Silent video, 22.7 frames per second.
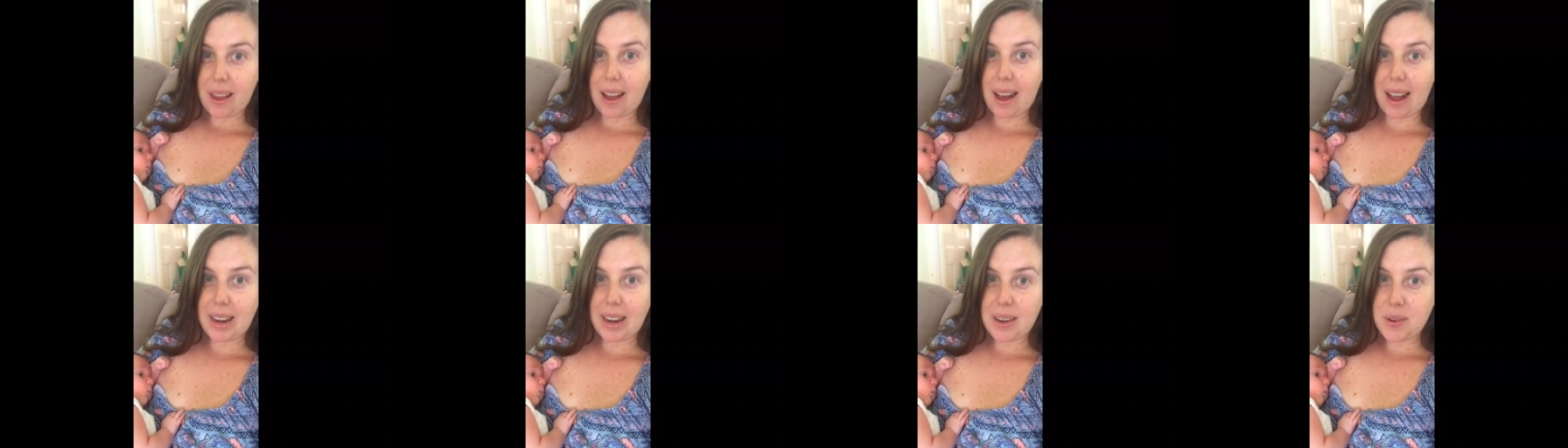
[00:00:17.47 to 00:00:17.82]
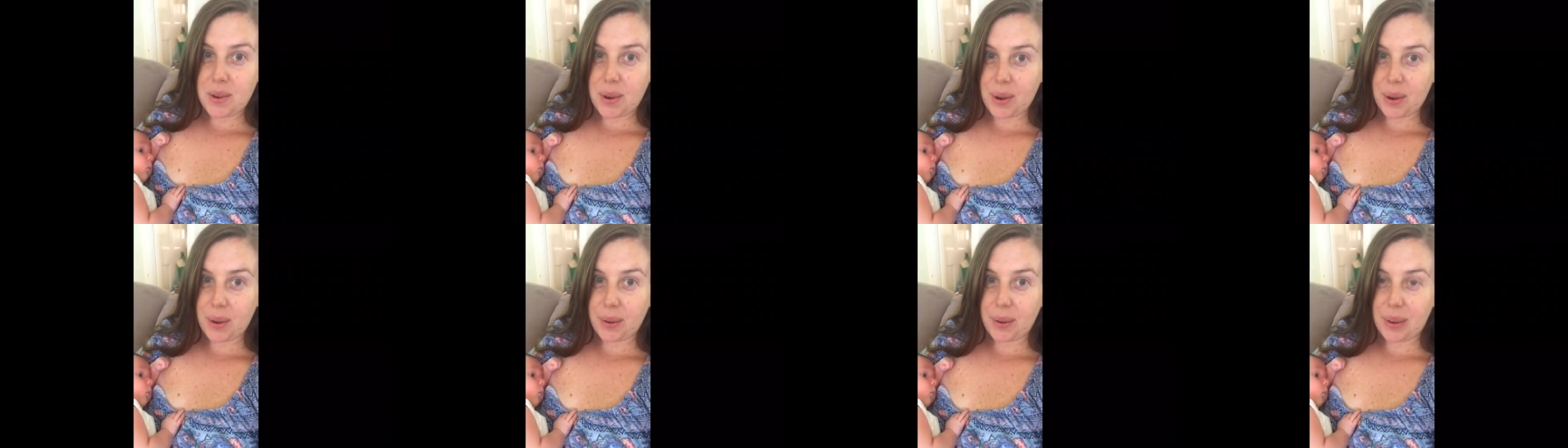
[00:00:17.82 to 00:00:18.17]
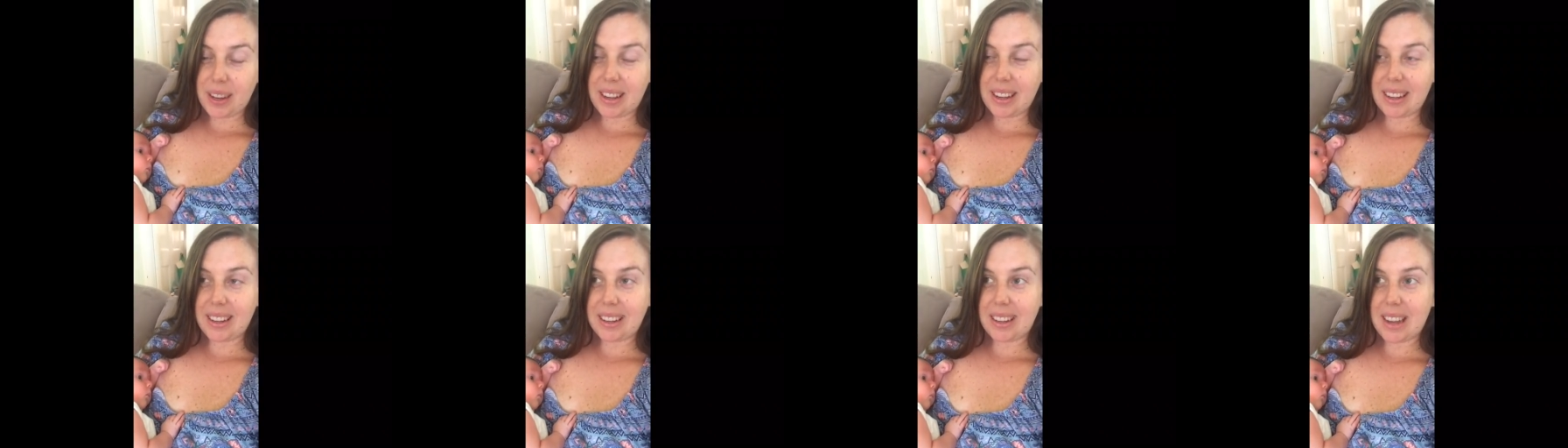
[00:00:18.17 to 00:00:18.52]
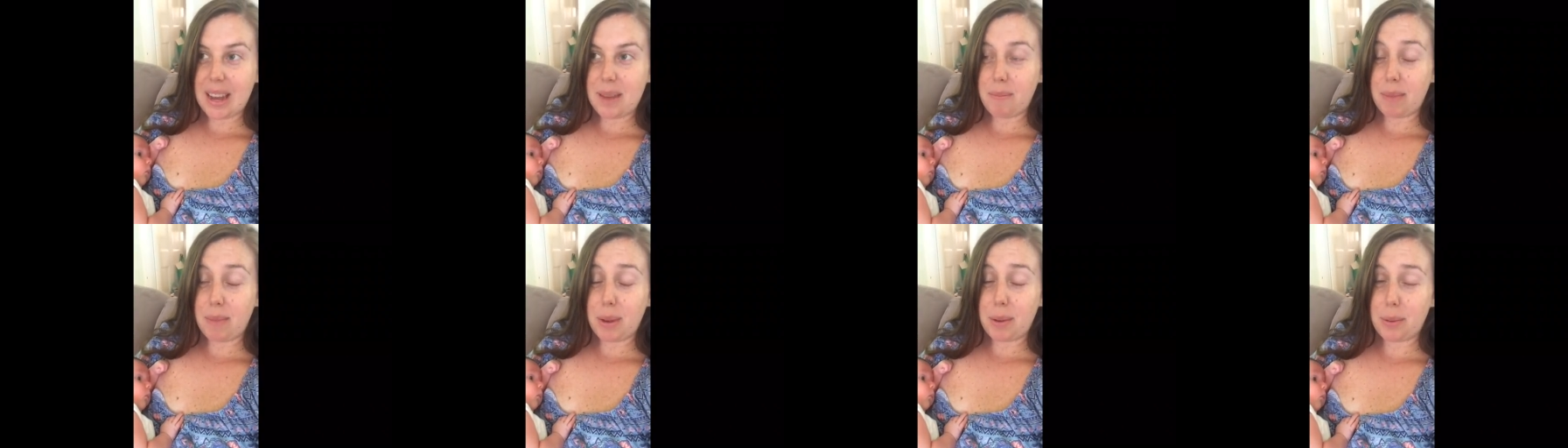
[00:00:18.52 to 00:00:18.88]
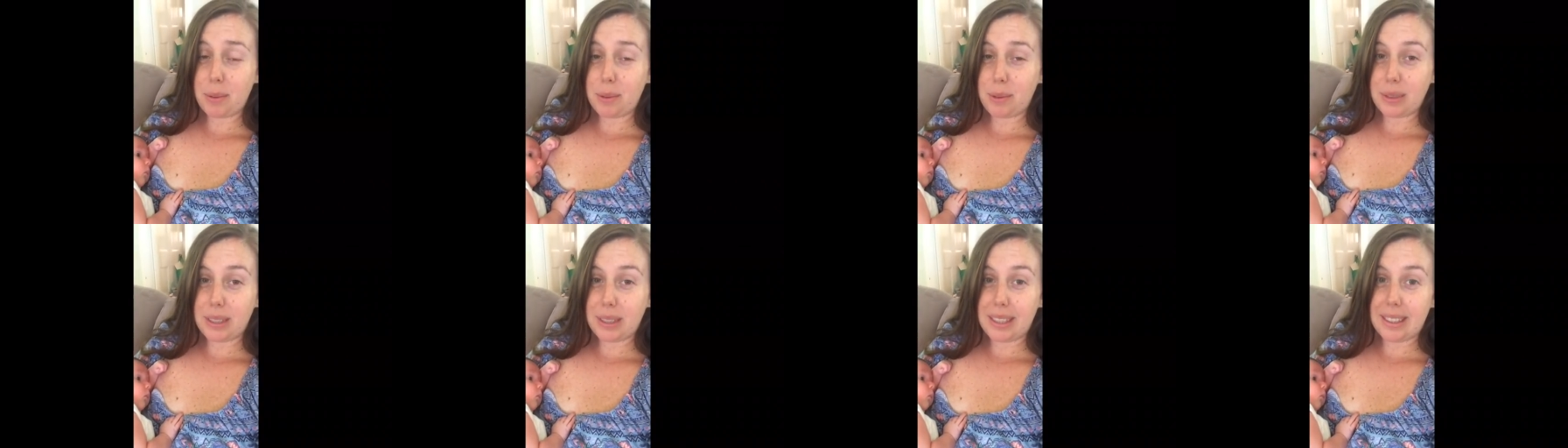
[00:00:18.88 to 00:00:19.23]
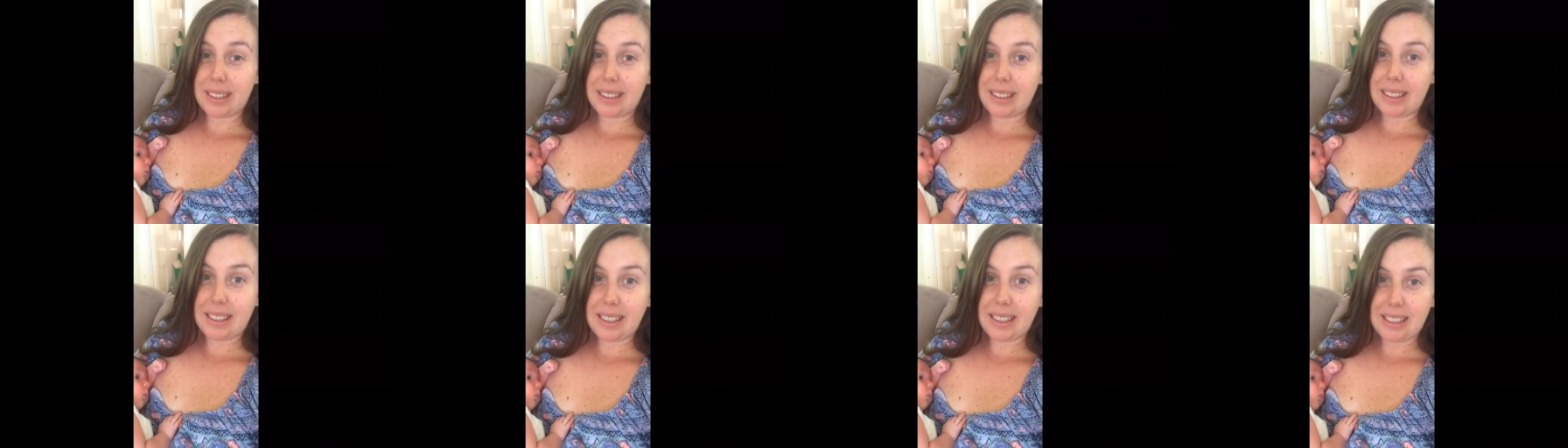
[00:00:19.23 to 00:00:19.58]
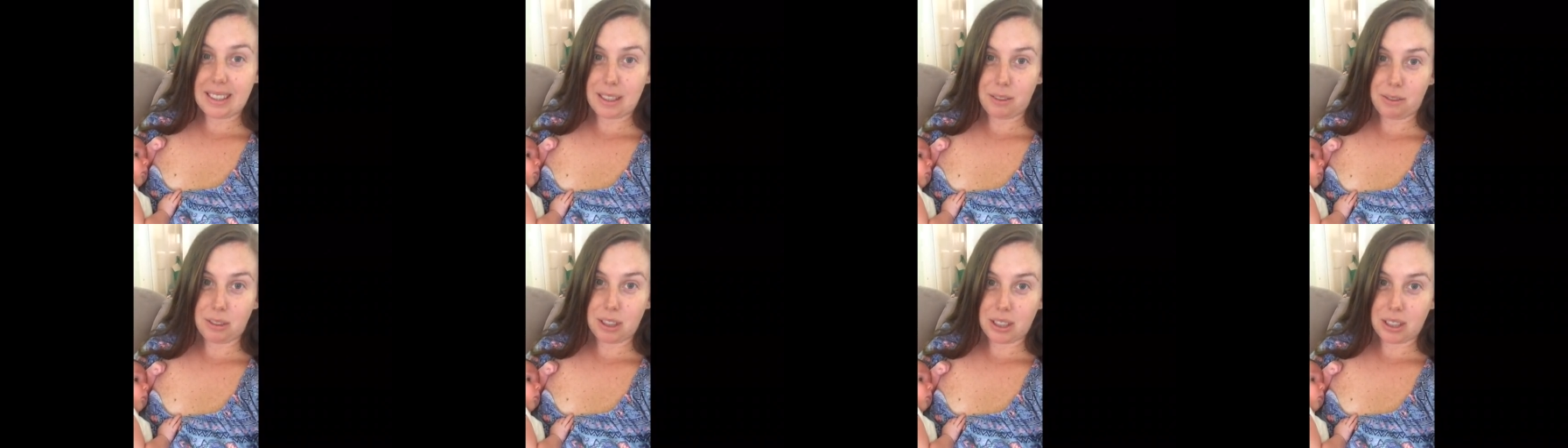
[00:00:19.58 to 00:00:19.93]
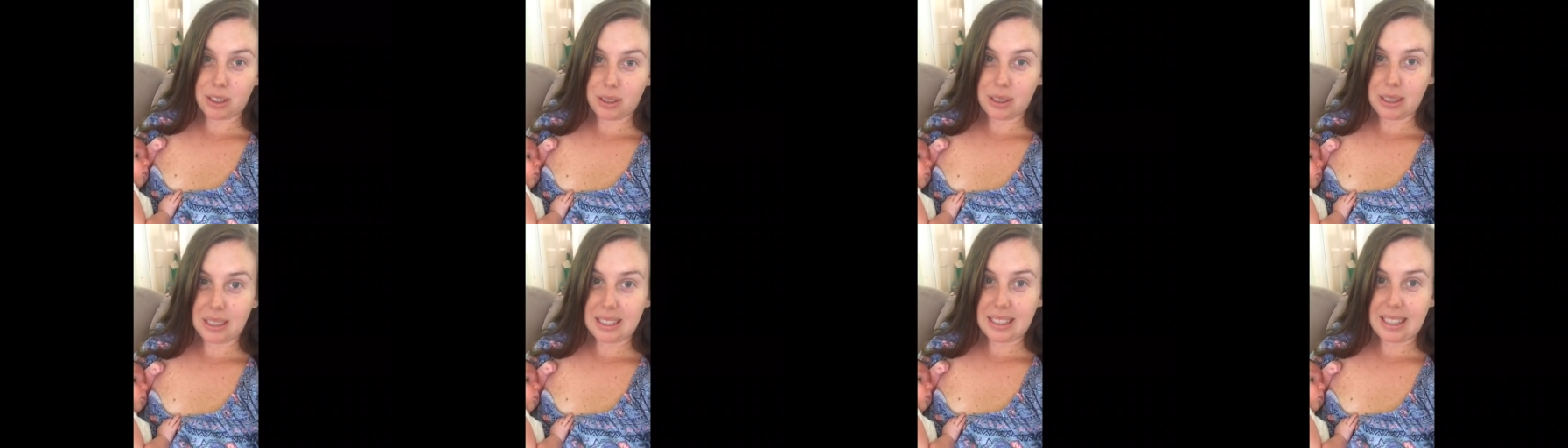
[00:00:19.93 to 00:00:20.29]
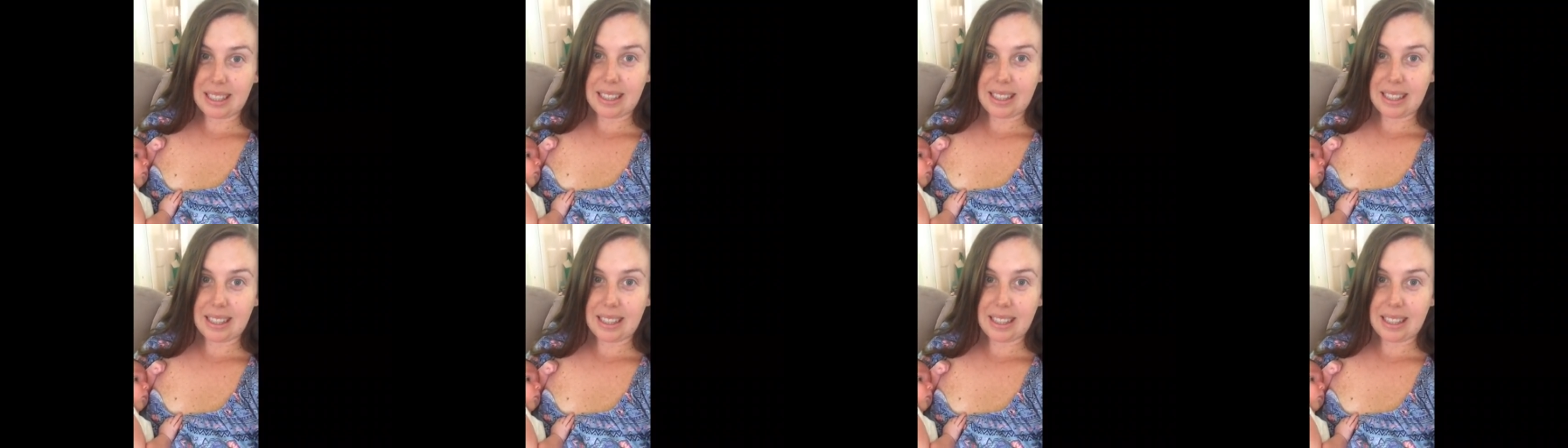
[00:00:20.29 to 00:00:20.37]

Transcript: I know it can be really difficult.